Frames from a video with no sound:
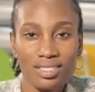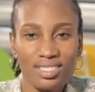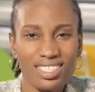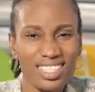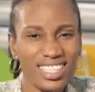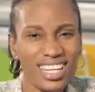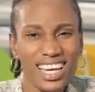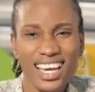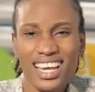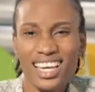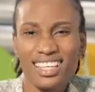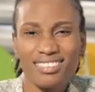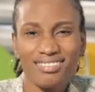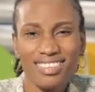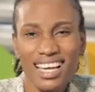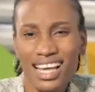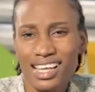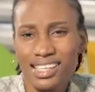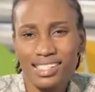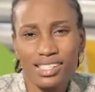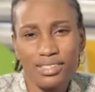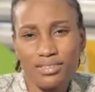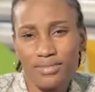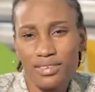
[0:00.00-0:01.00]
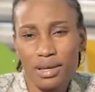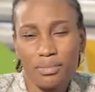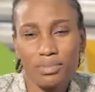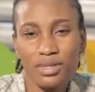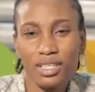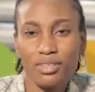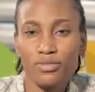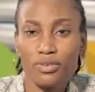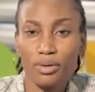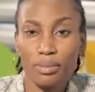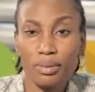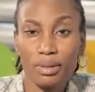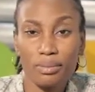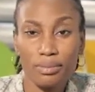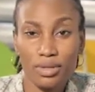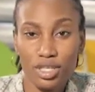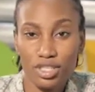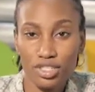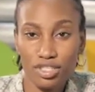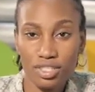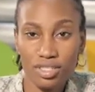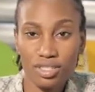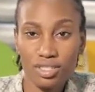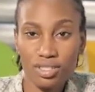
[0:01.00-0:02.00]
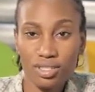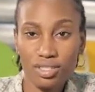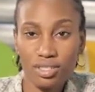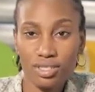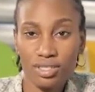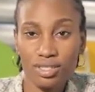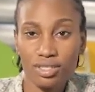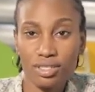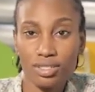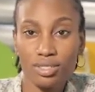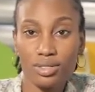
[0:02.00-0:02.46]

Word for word: Did I ask the family for permission?